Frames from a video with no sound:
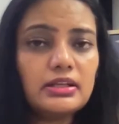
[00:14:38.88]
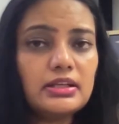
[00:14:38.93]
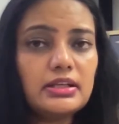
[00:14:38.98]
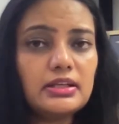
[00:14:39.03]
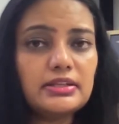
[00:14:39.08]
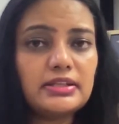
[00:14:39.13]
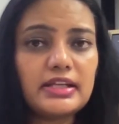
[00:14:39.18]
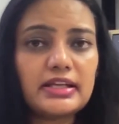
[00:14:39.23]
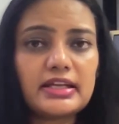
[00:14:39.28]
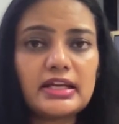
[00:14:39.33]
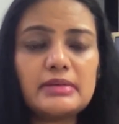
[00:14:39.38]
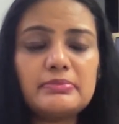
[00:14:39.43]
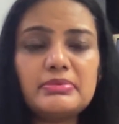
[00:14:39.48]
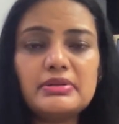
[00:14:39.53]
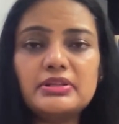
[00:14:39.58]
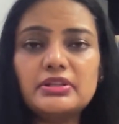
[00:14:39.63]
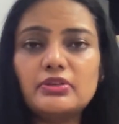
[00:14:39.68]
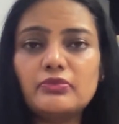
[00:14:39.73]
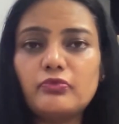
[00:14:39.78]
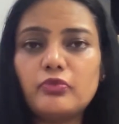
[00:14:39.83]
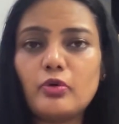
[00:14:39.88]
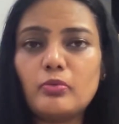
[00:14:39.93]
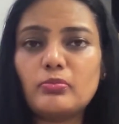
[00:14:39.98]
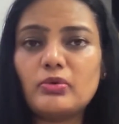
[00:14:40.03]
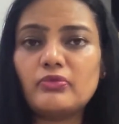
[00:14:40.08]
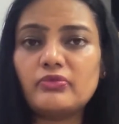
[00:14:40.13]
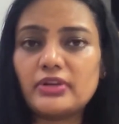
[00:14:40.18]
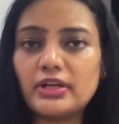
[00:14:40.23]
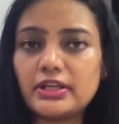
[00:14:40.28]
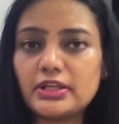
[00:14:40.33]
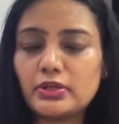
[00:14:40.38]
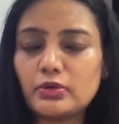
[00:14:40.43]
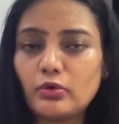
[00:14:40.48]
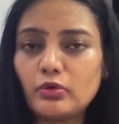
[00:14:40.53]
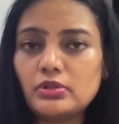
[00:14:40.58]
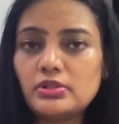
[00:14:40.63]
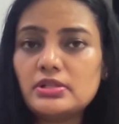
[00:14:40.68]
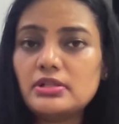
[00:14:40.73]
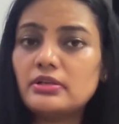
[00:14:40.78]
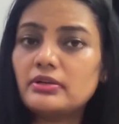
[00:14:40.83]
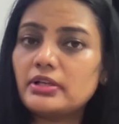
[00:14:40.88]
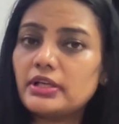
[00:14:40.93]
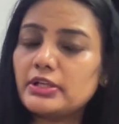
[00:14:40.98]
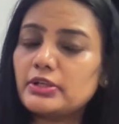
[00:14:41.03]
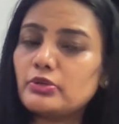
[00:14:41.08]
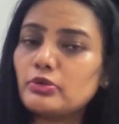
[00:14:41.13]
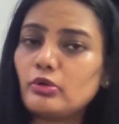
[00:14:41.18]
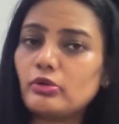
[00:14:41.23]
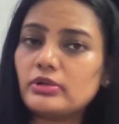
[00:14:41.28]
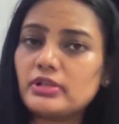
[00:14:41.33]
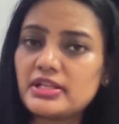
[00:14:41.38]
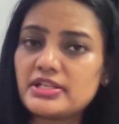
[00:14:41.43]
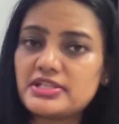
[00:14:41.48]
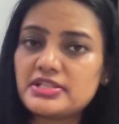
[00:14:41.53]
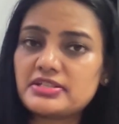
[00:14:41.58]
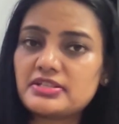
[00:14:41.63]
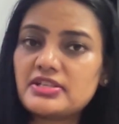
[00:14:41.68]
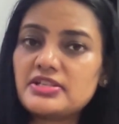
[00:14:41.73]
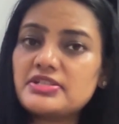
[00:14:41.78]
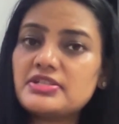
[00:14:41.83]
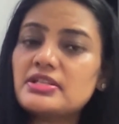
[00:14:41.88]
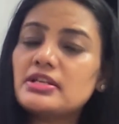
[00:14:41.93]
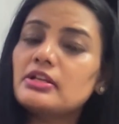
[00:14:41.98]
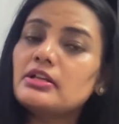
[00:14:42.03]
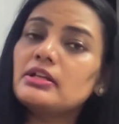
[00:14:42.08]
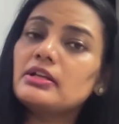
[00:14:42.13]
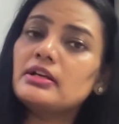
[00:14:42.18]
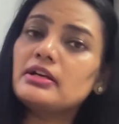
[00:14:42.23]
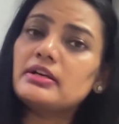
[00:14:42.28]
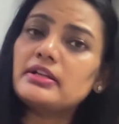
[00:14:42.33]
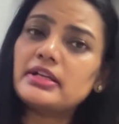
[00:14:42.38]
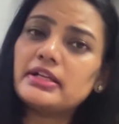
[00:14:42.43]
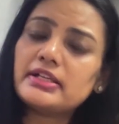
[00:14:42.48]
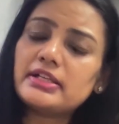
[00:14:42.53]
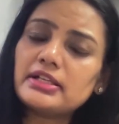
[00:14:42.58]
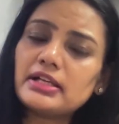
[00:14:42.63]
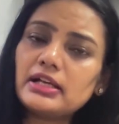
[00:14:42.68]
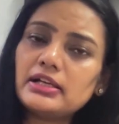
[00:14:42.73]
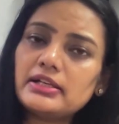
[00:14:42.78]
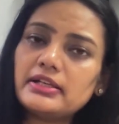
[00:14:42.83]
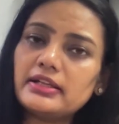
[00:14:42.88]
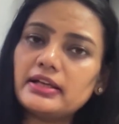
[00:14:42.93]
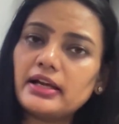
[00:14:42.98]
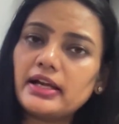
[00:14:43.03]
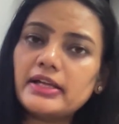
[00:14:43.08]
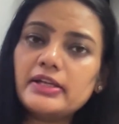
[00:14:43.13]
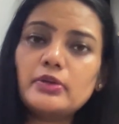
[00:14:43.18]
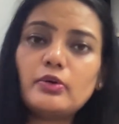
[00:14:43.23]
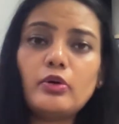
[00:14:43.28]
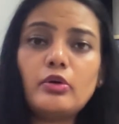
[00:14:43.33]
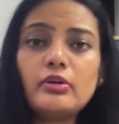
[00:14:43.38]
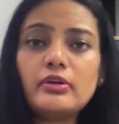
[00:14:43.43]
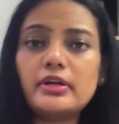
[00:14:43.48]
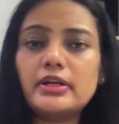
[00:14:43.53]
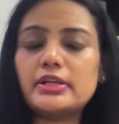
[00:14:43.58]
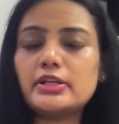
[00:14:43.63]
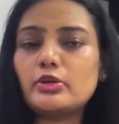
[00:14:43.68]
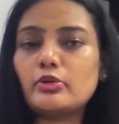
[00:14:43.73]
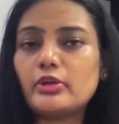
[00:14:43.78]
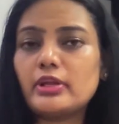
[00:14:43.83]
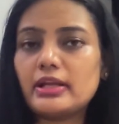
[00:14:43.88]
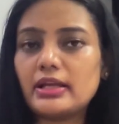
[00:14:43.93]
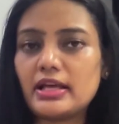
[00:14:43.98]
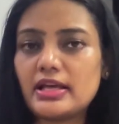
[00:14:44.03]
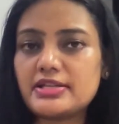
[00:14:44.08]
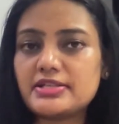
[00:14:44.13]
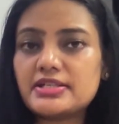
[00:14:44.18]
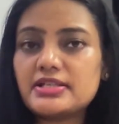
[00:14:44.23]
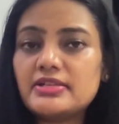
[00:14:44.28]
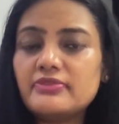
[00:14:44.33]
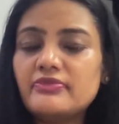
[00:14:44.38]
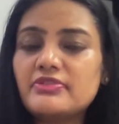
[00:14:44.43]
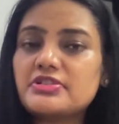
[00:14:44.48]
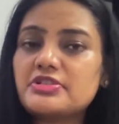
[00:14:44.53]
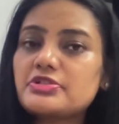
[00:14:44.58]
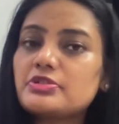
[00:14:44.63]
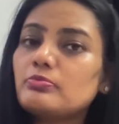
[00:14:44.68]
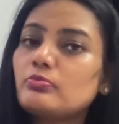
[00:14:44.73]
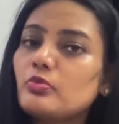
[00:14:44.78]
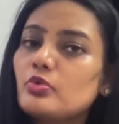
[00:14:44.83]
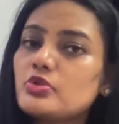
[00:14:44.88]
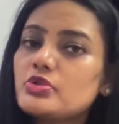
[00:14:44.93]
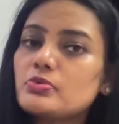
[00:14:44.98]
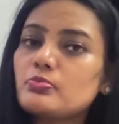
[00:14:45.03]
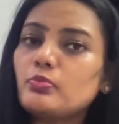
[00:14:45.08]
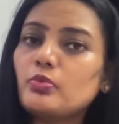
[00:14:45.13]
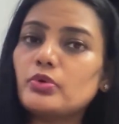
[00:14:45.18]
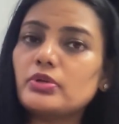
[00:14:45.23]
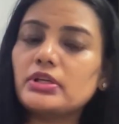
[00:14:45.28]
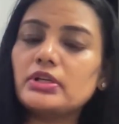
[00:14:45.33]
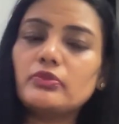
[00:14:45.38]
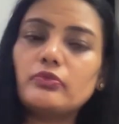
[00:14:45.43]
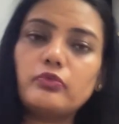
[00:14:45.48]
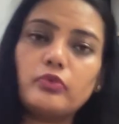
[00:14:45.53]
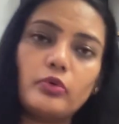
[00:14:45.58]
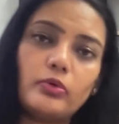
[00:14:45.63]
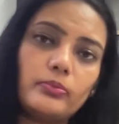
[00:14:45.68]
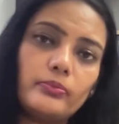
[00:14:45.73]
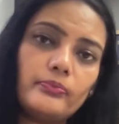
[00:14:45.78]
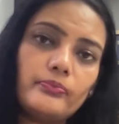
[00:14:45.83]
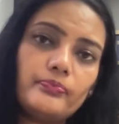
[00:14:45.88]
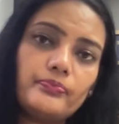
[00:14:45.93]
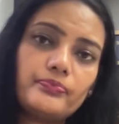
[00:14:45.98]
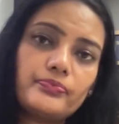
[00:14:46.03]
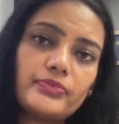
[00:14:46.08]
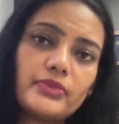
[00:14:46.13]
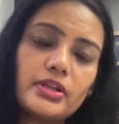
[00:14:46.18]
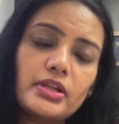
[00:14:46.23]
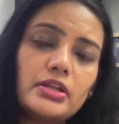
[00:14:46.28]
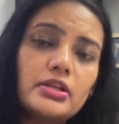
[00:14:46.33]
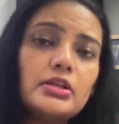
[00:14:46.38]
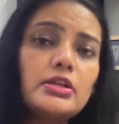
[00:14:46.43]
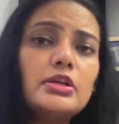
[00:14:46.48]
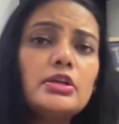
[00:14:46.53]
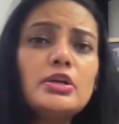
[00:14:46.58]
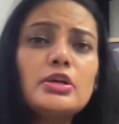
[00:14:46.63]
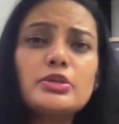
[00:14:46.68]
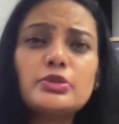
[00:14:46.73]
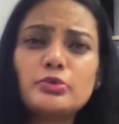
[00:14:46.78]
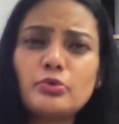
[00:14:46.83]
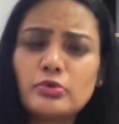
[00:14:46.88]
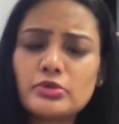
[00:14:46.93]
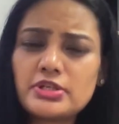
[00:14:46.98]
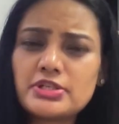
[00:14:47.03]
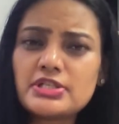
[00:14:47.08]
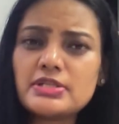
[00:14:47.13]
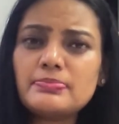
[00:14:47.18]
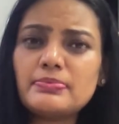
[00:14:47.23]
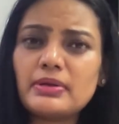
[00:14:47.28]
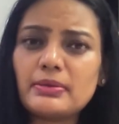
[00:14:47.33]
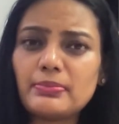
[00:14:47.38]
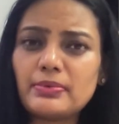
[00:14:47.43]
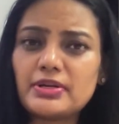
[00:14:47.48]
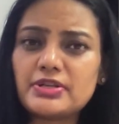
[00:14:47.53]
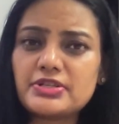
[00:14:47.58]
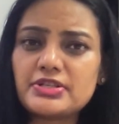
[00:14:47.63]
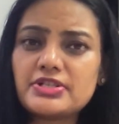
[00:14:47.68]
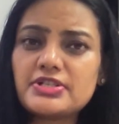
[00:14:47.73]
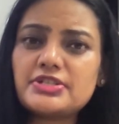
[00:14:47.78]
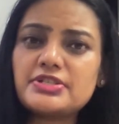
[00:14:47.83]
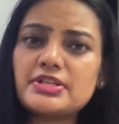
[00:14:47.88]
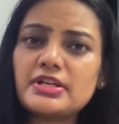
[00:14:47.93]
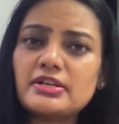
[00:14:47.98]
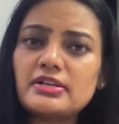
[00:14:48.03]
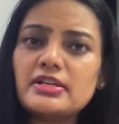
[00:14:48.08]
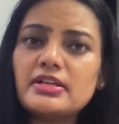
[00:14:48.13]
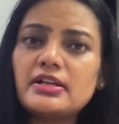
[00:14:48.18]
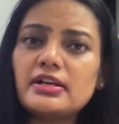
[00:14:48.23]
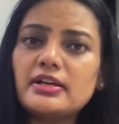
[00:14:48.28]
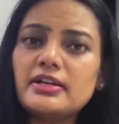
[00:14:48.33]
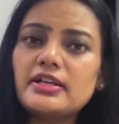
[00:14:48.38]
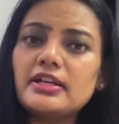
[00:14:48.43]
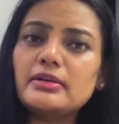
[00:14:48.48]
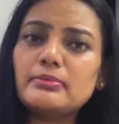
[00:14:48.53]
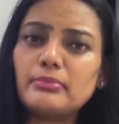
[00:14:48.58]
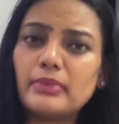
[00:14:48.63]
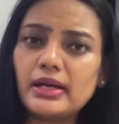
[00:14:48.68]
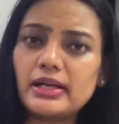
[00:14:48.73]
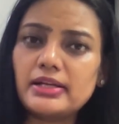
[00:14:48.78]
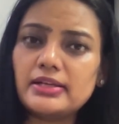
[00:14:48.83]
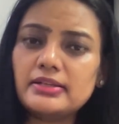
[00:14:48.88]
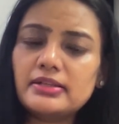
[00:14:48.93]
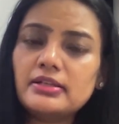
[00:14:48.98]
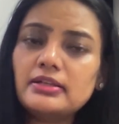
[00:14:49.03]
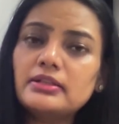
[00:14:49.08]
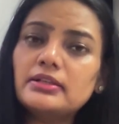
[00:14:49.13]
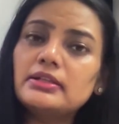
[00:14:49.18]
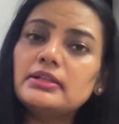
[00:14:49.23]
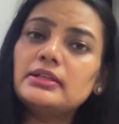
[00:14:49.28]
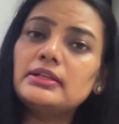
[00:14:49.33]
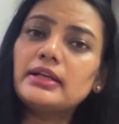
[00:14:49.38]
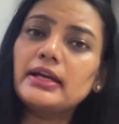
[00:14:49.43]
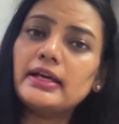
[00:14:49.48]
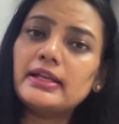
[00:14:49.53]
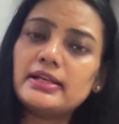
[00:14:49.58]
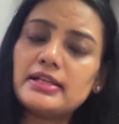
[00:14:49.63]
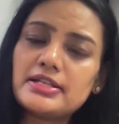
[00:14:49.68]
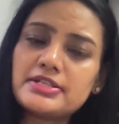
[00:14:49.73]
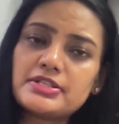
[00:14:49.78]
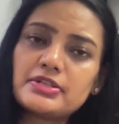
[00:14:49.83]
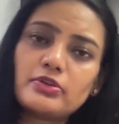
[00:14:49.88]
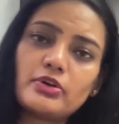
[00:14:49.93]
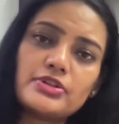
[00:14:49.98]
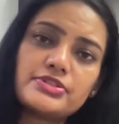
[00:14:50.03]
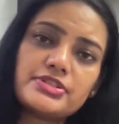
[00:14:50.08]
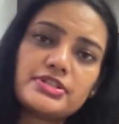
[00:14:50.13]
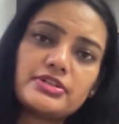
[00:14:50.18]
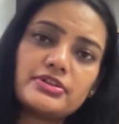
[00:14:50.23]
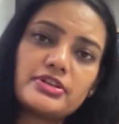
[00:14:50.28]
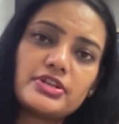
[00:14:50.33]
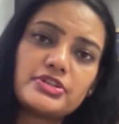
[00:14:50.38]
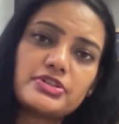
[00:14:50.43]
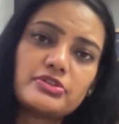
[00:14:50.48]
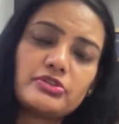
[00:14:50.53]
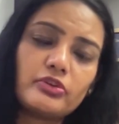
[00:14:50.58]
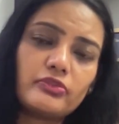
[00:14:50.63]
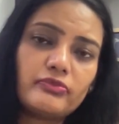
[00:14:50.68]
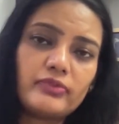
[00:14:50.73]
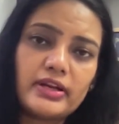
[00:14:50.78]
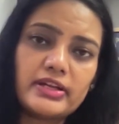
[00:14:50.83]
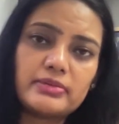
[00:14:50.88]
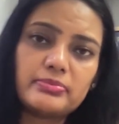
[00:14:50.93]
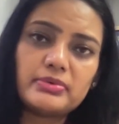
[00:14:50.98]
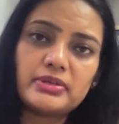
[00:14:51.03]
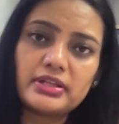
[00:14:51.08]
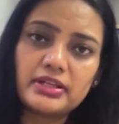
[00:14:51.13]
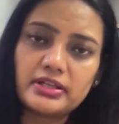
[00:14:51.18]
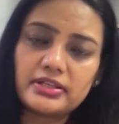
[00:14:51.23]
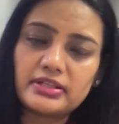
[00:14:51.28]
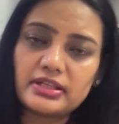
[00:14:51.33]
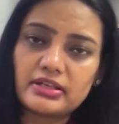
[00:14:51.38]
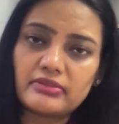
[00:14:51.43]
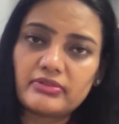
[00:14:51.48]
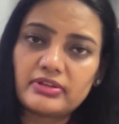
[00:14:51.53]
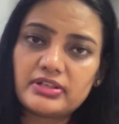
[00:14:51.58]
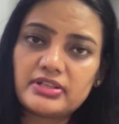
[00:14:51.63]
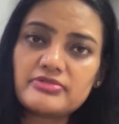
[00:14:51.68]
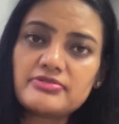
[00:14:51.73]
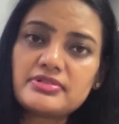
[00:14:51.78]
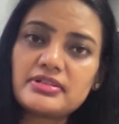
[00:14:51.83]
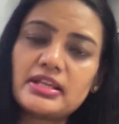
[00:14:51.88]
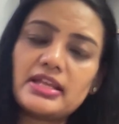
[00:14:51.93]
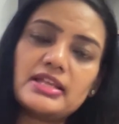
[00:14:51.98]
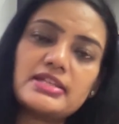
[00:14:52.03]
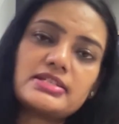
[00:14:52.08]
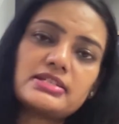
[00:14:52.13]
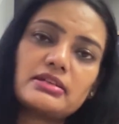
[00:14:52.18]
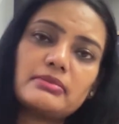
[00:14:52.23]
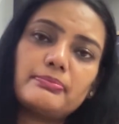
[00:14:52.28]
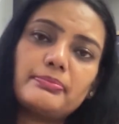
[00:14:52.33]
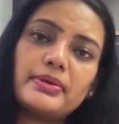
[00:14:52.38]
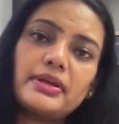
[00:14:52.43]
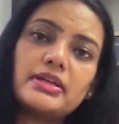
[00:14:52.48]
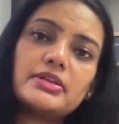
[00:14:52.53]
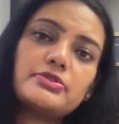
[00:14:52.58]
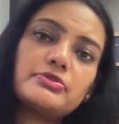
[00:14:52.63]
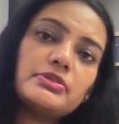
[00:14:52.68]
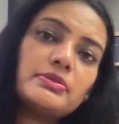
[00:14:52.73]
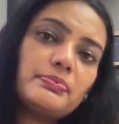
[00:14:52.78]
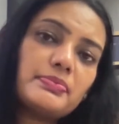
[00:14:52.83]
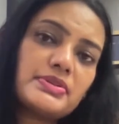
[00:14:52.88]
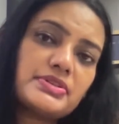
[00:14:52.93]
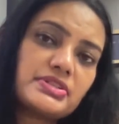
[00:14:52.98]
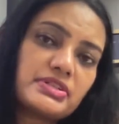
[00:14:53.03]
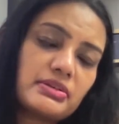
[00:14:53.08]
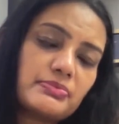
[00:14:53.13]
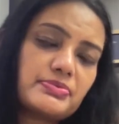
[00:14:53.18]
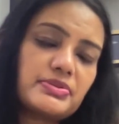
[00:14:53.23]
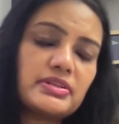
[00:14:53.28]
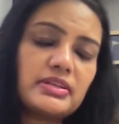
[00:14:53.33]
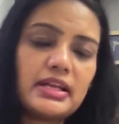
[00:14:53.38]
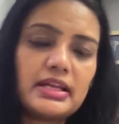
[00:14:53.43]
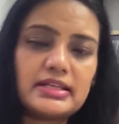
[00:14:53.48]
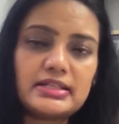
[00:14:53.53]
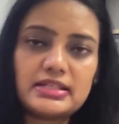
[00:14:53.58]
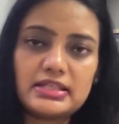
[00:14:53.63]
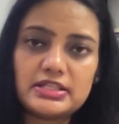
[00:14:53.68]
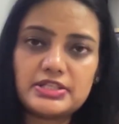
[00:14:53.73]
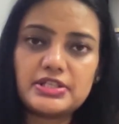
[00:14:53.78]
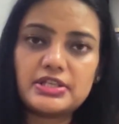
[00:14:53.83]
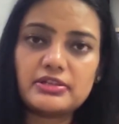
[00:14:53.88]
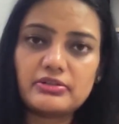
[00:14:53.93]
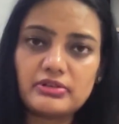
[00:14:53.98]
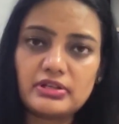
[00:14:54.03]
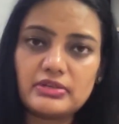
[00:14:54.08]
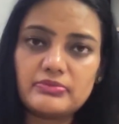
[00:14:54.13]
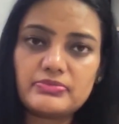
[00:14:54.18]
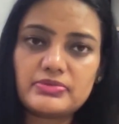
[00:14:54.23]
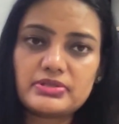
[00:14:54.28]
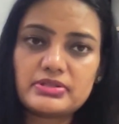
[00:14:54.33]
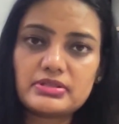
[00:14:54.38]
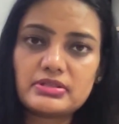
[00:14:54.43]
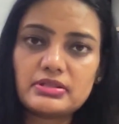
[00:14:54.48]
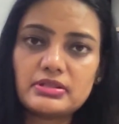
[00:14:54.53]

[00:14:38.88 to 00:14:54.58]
They can be in the form of retinol, retinol esters, retinaldehyde or retinoic acid, which is the most potent form. The OTC preparations generally contain milder and lesser concentration of vitamin A derivatives as compared to the prescription anti-aging creams.